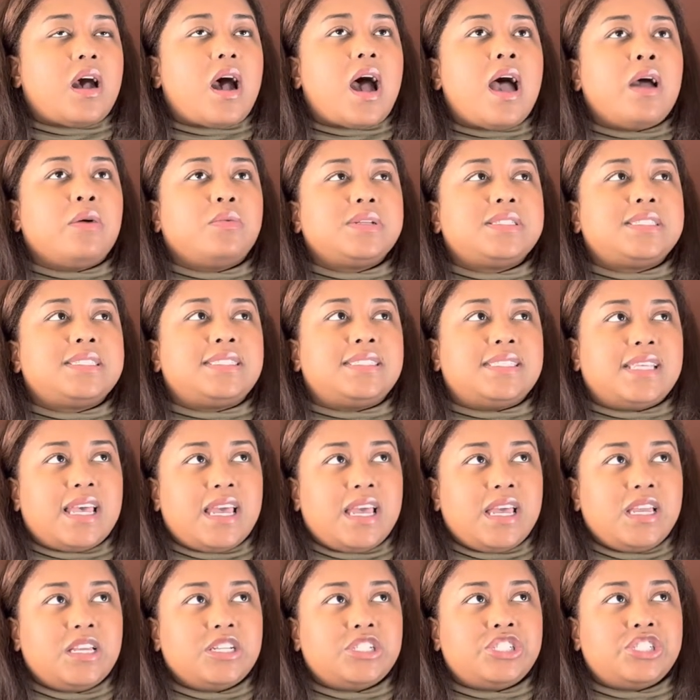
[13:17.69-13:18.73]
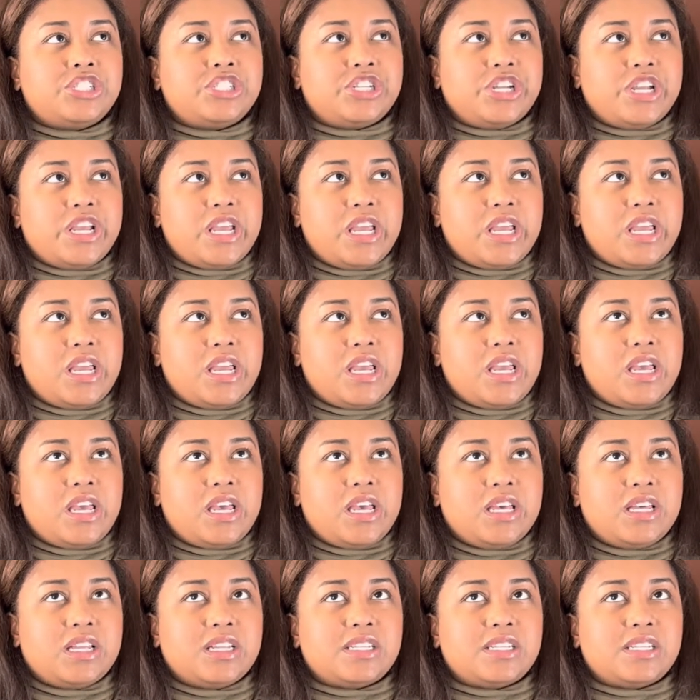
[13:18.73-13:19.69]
I would say she